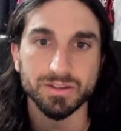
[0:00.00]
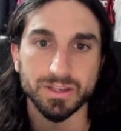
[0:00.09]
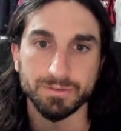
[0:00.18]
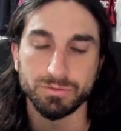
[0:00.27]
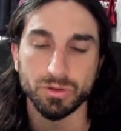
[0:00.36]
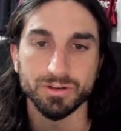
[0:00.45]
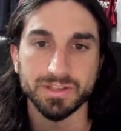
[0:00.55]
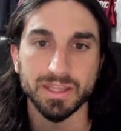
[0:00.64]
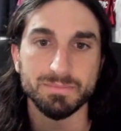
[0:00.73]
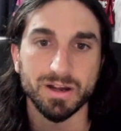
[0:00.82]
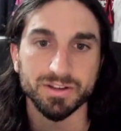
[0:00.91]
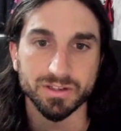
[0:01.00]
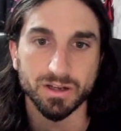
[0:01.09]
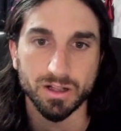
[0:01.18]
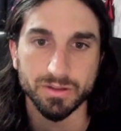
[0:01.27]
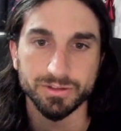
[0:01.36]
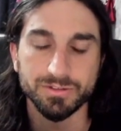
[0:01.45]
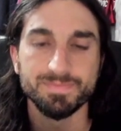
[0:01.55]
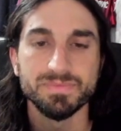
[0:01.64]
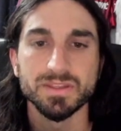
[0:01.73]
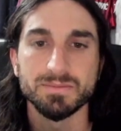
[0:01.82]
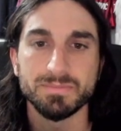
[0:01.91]
You have Florida State, Boston College,
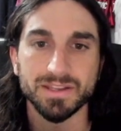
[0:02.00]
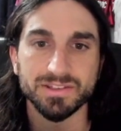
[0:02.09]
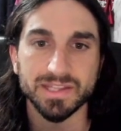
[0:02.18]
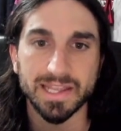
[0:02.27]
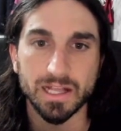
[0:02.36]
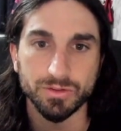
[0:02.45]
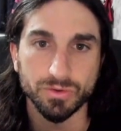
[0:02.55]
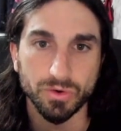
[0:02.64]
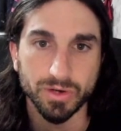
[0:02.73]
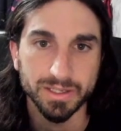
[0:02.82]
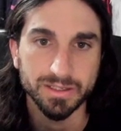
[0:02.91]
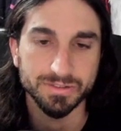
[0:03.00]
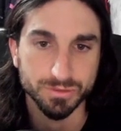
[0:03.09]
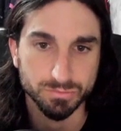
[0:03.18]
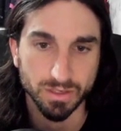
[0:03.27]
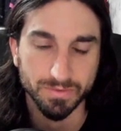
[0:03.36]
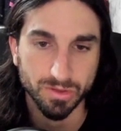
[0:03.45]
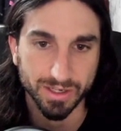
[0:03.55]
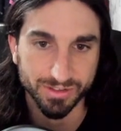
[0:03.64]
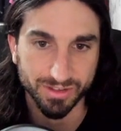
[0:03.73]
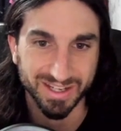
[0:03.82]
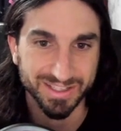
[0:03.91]
Penn State, Illinois, in your 12
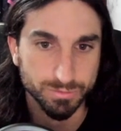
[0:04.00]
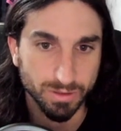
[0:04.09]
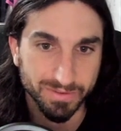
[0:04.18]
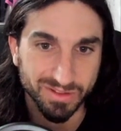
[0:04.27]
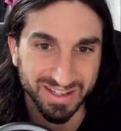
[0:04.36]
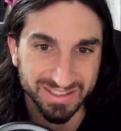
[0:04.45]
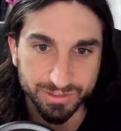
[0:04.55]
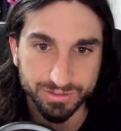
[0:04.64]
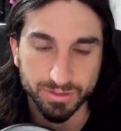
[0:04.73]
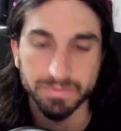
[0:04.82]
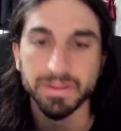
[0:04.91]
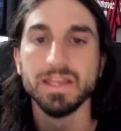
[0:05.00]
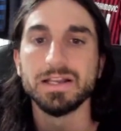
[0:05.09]
o'clock slot, 12 o'clock Eastern.